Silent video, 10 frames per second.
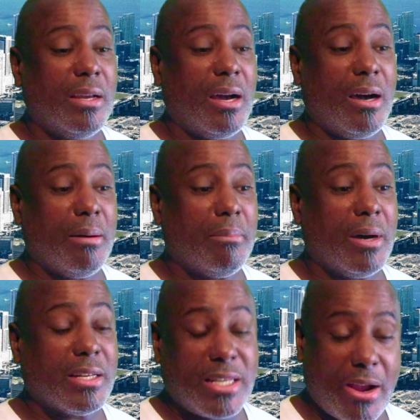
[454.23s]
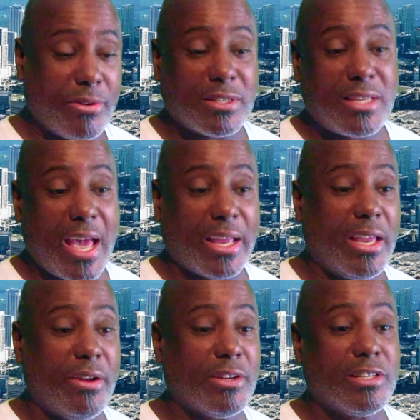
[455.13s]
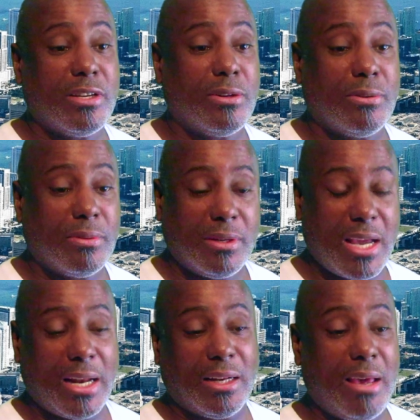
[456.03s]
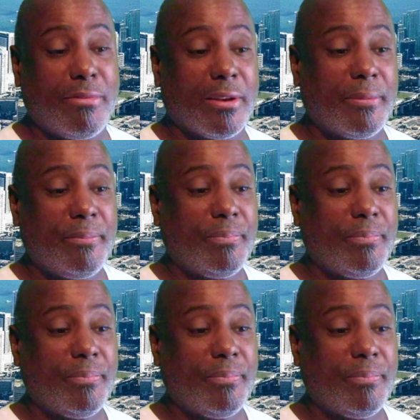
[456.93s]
a terrorist attack here until 9/11